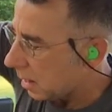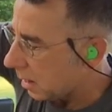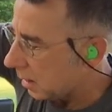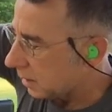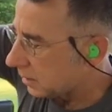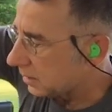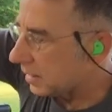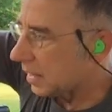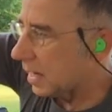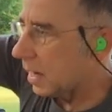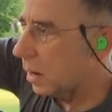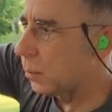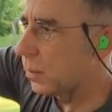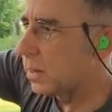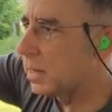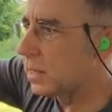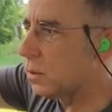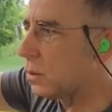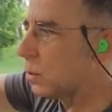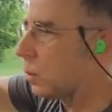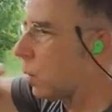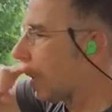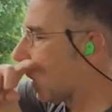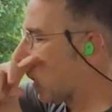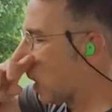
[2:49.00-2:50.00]
see how we
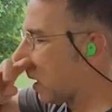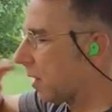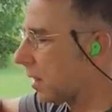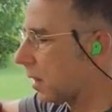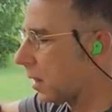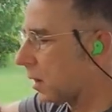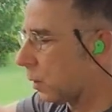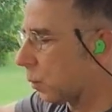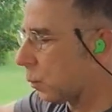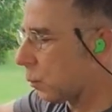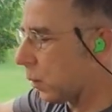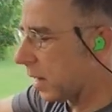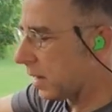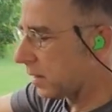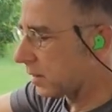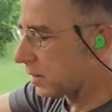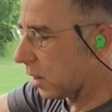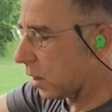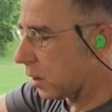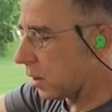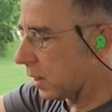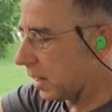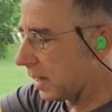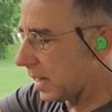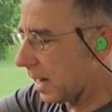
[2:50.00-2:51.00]
do. Red
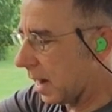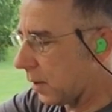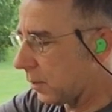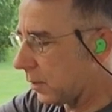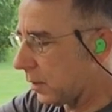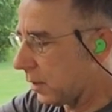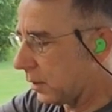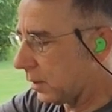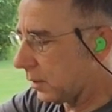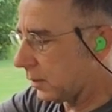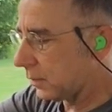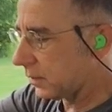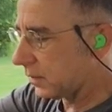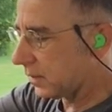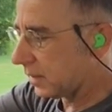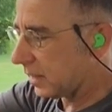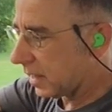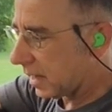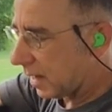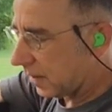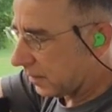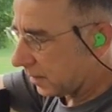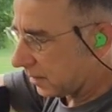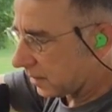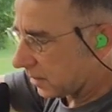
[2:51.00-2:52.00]
target down there, you'll see
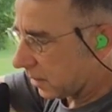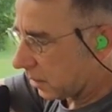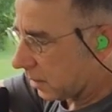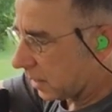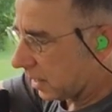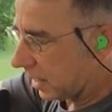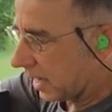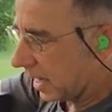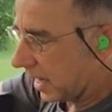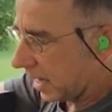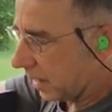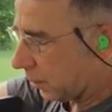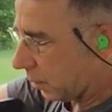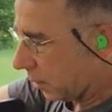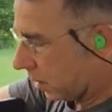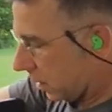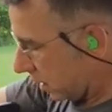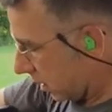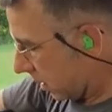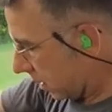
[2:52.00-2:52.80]
it on the target camera.